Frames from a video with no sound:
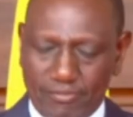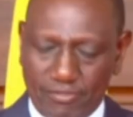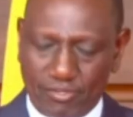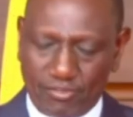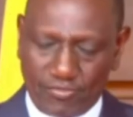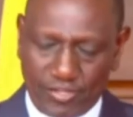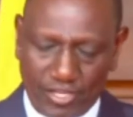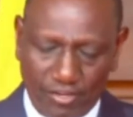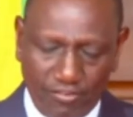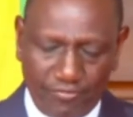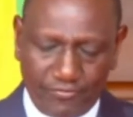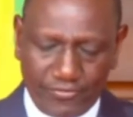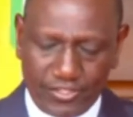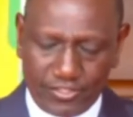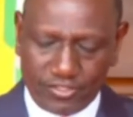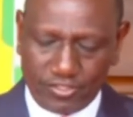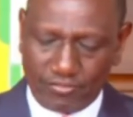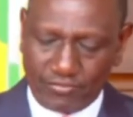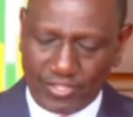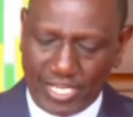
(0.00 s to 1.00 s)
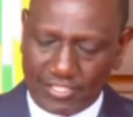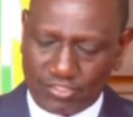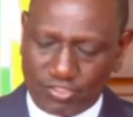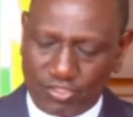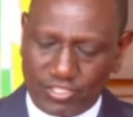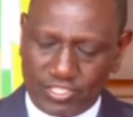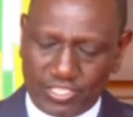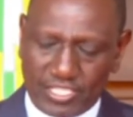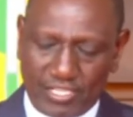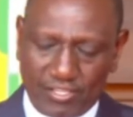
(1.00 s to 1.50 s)
of the Office of the
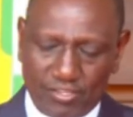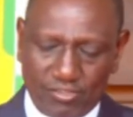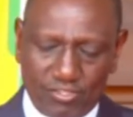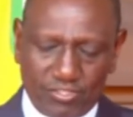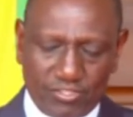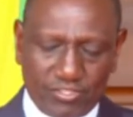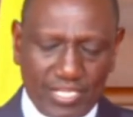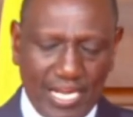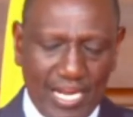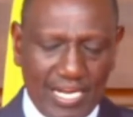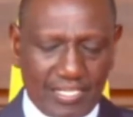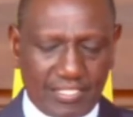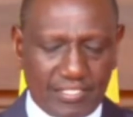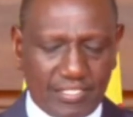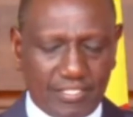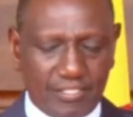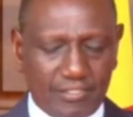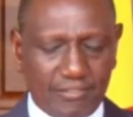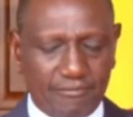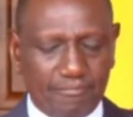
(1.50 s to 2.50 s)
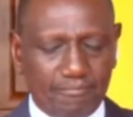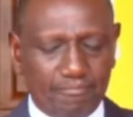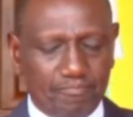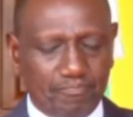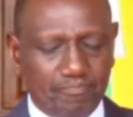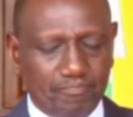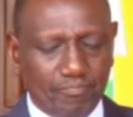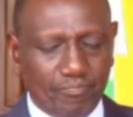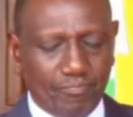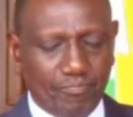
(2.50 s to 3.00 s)
Attorney General's Act,
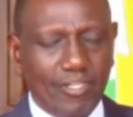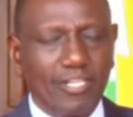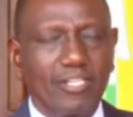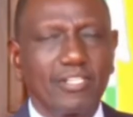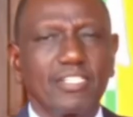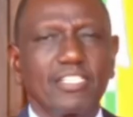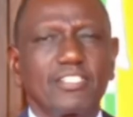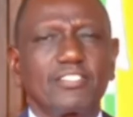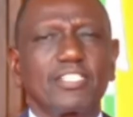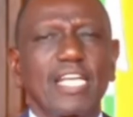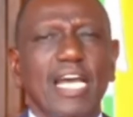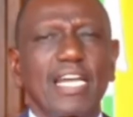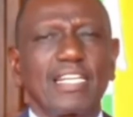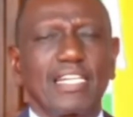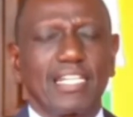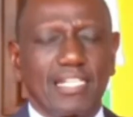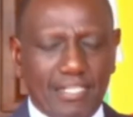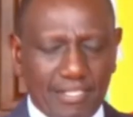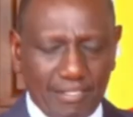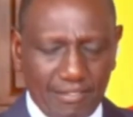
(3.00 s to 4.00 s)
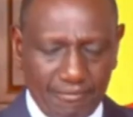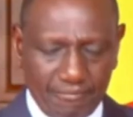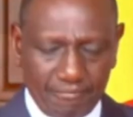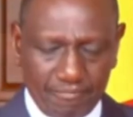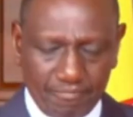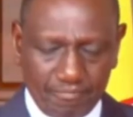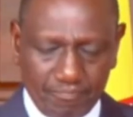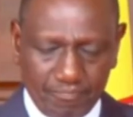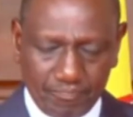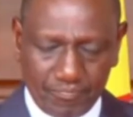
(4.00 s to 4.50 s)
decided
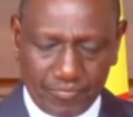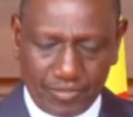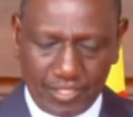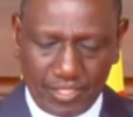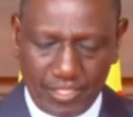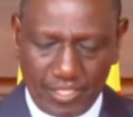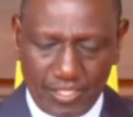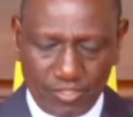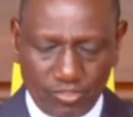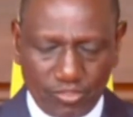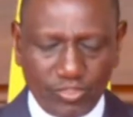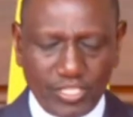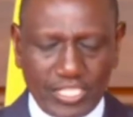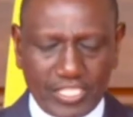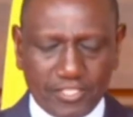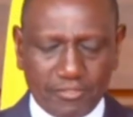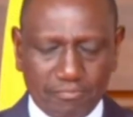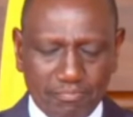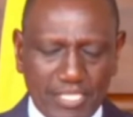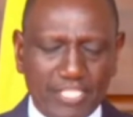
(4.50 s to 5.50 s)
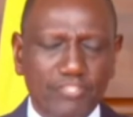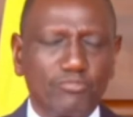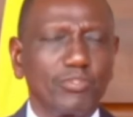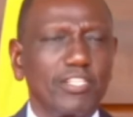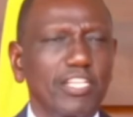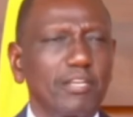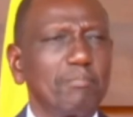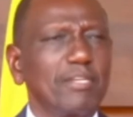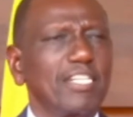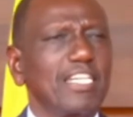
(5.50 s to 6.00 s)
to dismiss
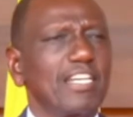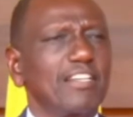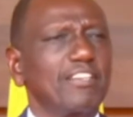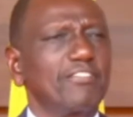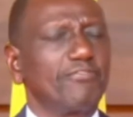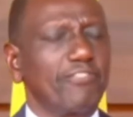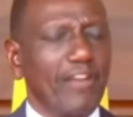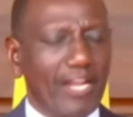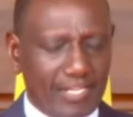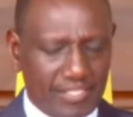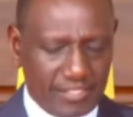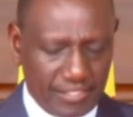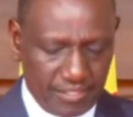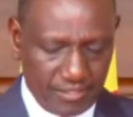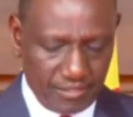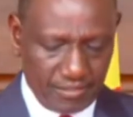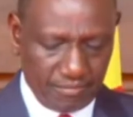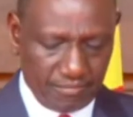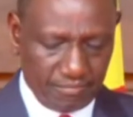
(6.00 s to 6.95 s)
with immediate effect